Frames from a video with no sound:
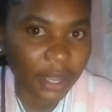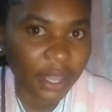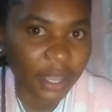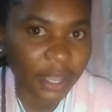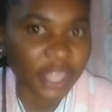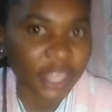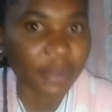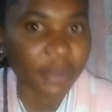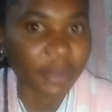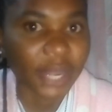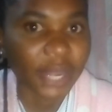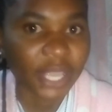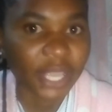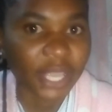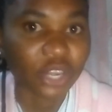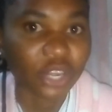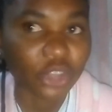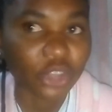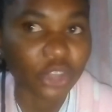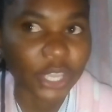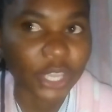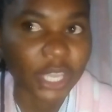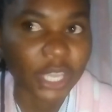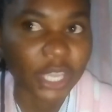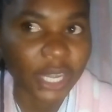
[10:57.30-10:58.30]
they were like
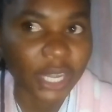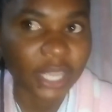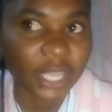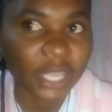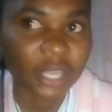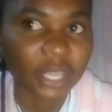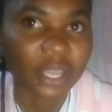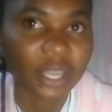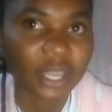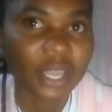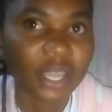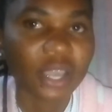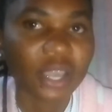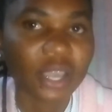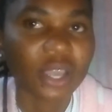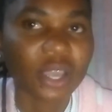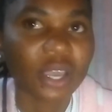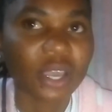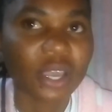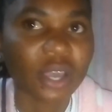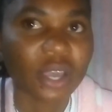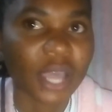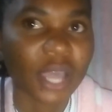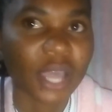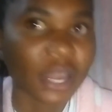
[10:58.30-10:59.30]
knocking, like,
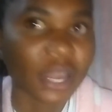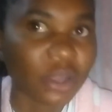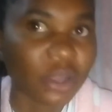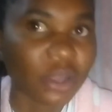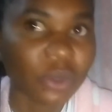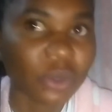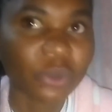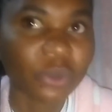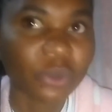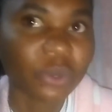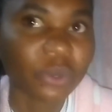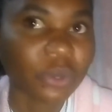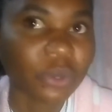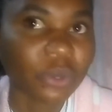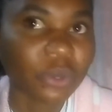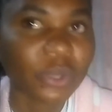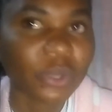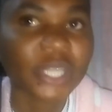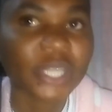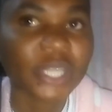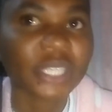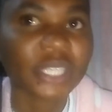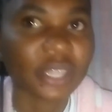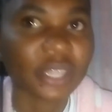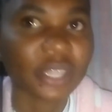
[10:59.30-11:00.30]
hello, who
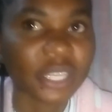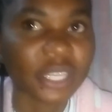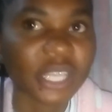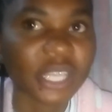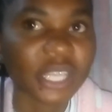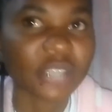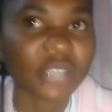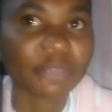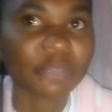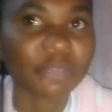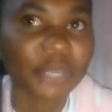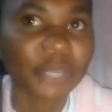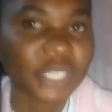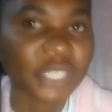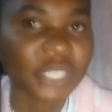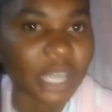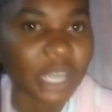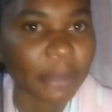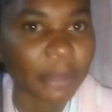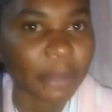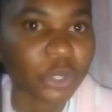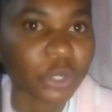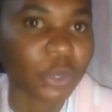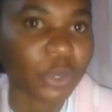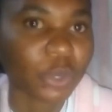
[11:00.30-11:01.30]
is in this house, please come out, we